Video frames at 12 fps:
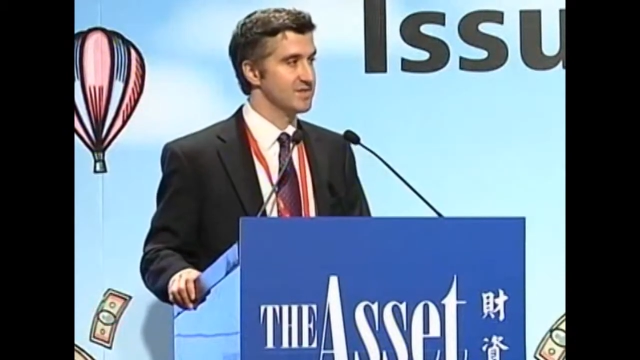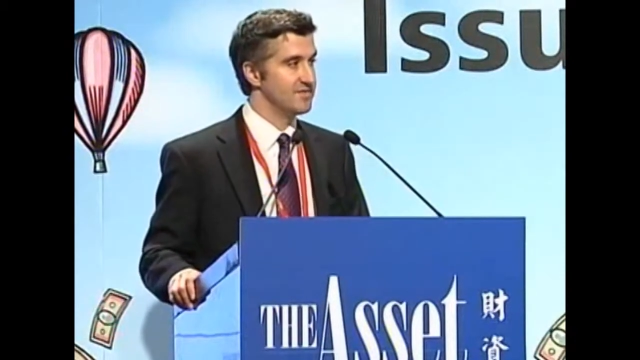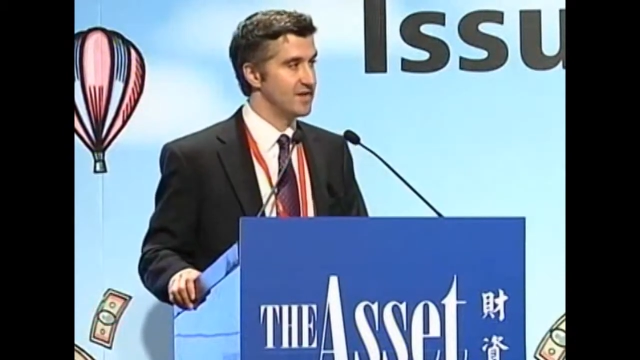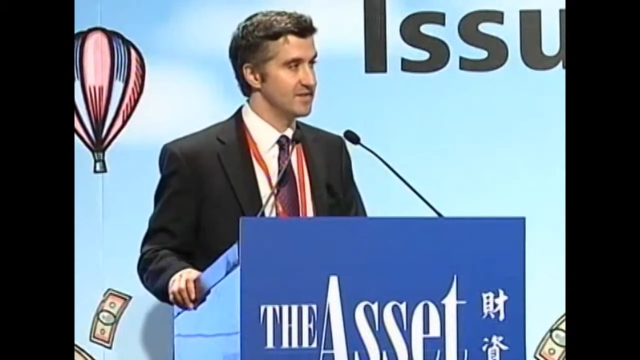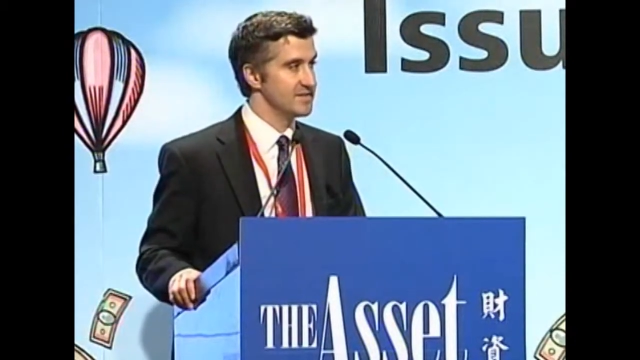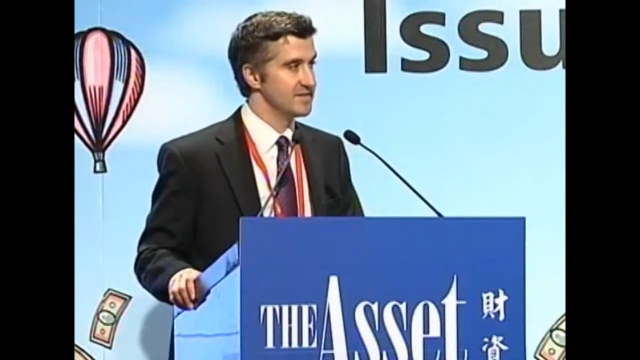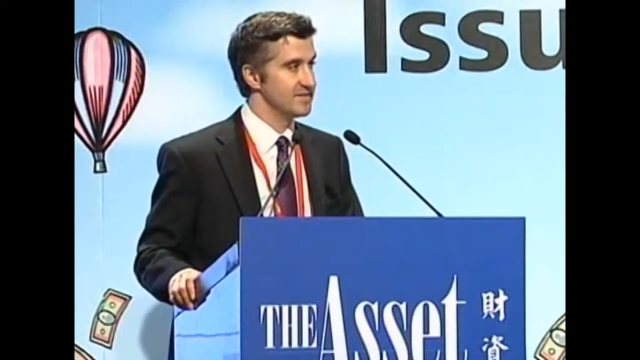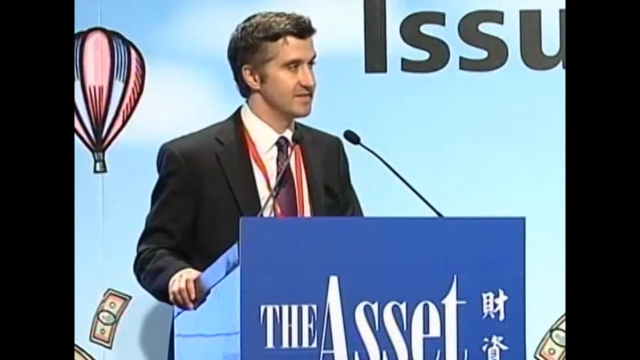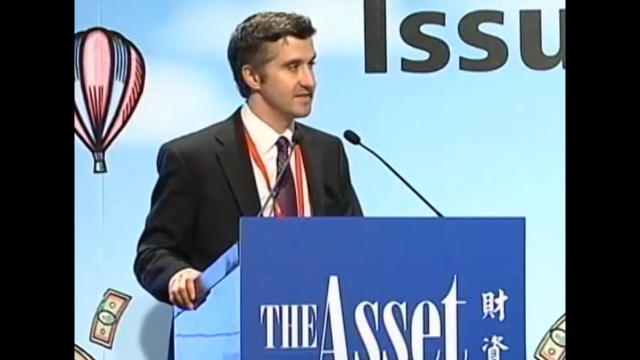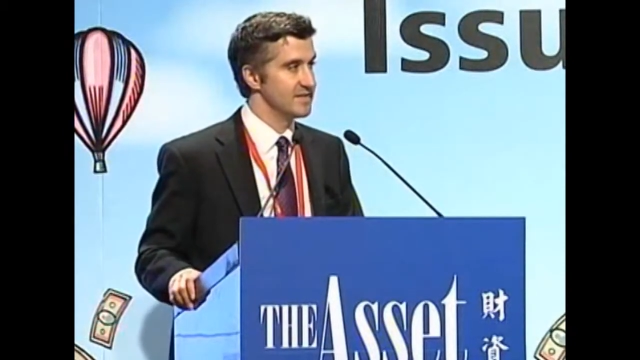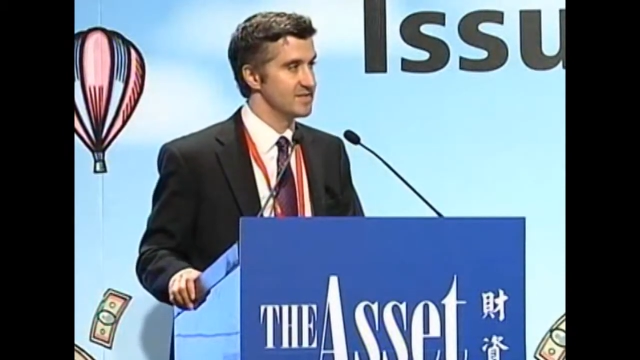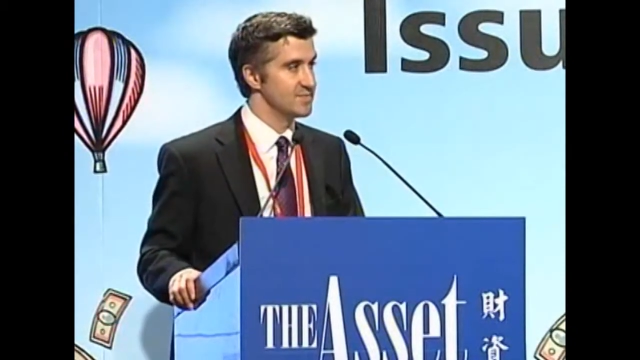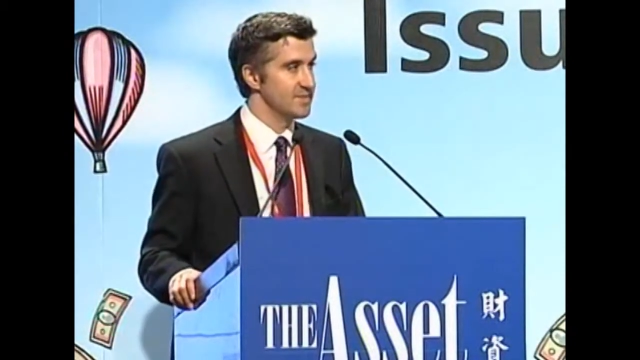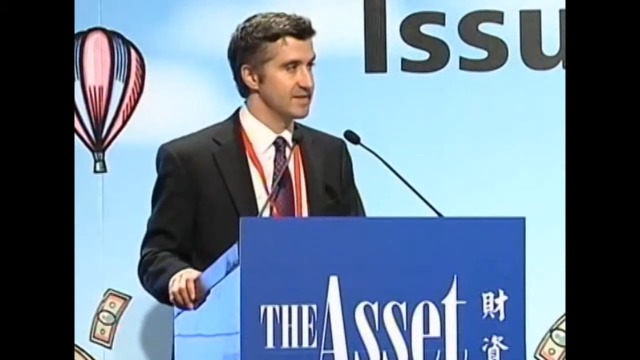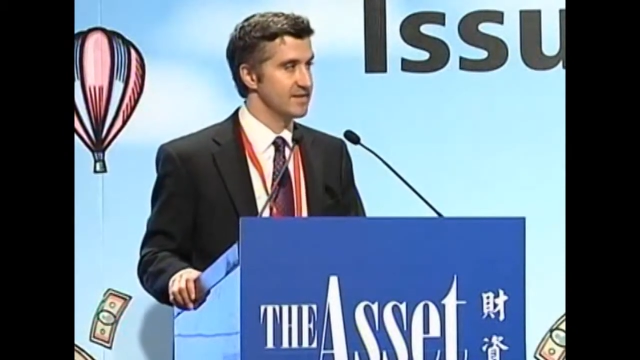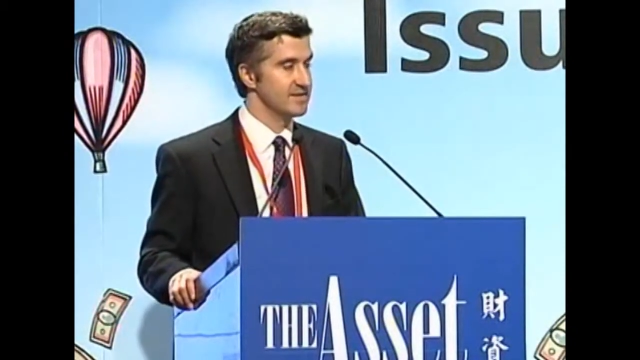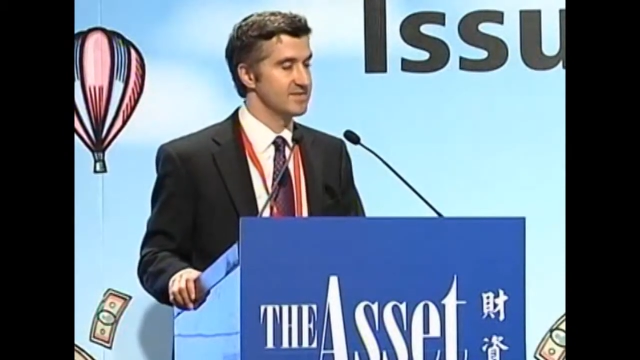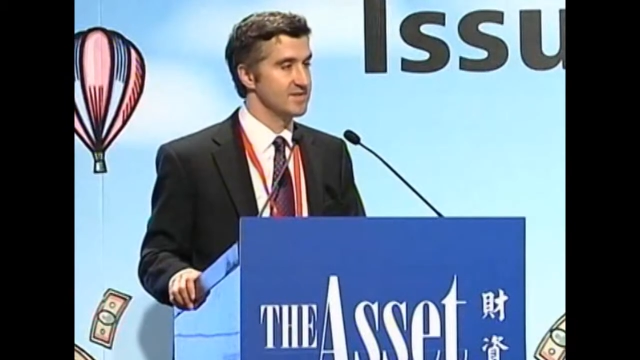to volatility is
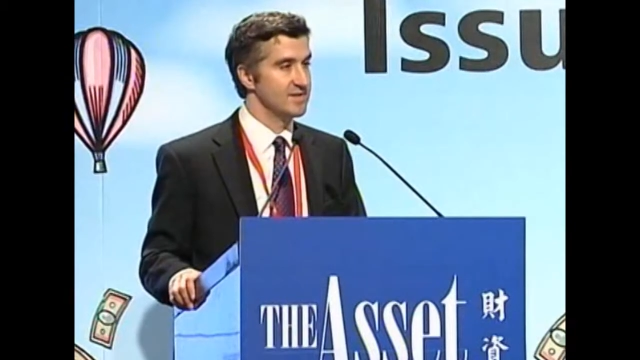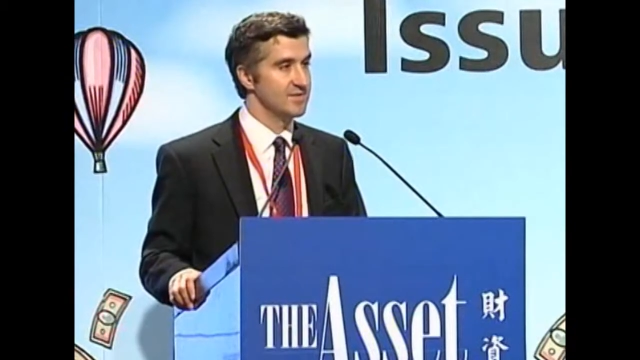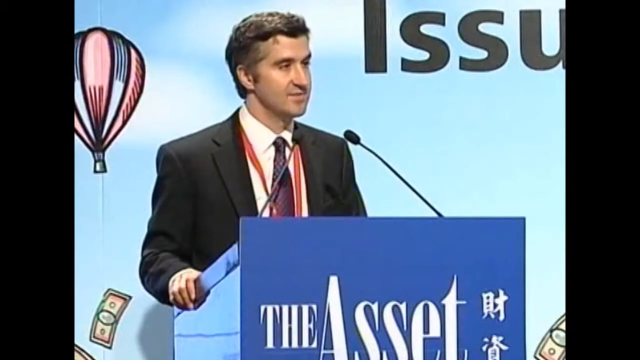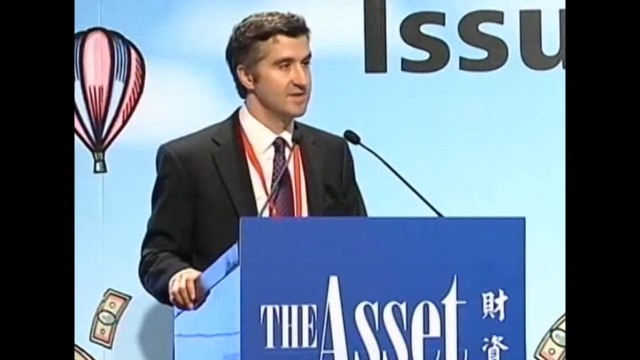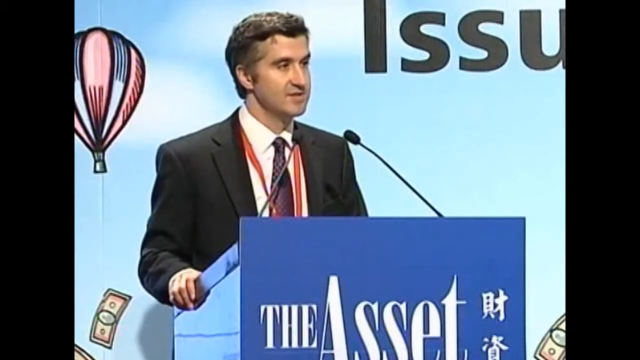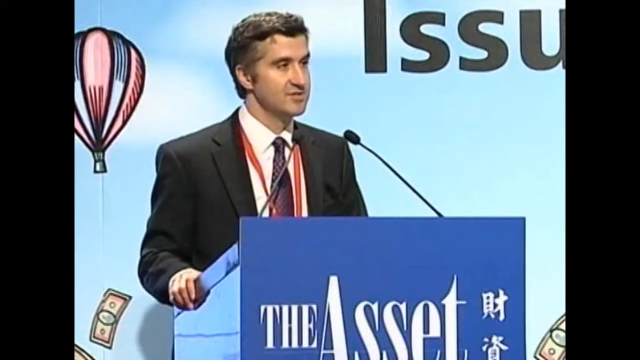because of